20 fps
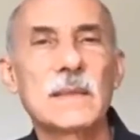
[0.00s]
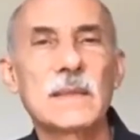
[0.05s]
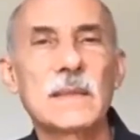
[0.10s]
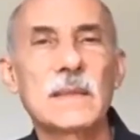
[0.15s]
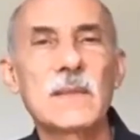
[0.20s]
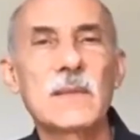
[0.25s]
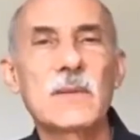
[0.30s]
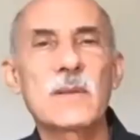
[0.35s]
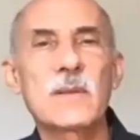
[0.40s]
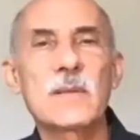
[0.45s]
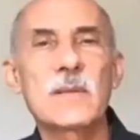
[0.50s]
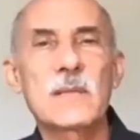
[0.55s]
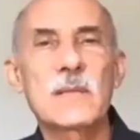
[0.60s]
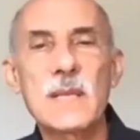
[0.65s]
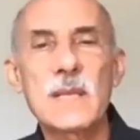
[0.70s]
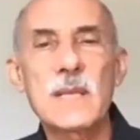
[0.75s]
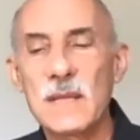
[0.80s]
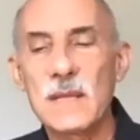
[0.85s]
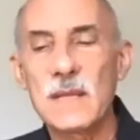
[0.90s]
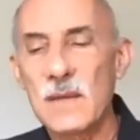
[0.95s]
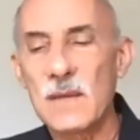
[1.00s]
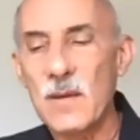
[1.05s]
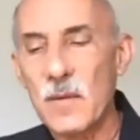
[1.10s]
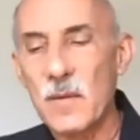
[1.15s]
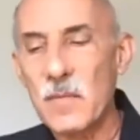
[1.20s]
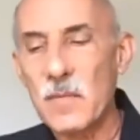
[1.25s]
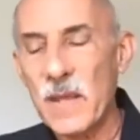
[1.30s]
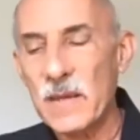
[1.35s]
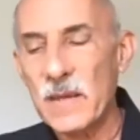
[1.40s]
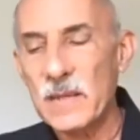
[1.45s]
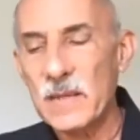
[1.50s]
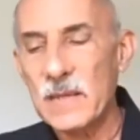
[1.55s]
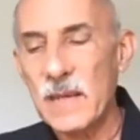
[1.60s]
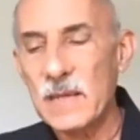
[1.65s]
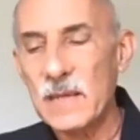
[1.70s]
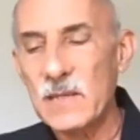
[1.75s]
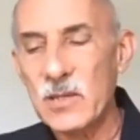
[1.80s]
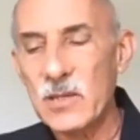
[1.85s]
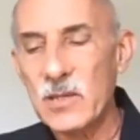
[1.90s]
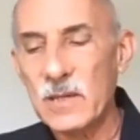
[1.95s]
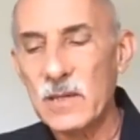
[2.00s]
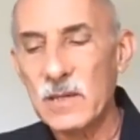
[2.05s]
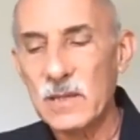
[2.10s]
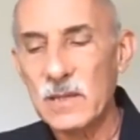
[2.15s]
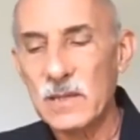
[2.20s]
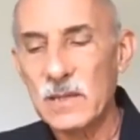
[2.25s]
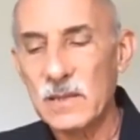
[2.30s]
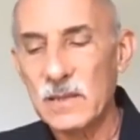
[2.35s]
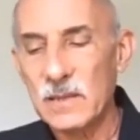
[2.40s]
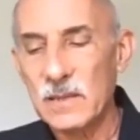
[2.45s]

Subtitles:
And you see it in our meditation.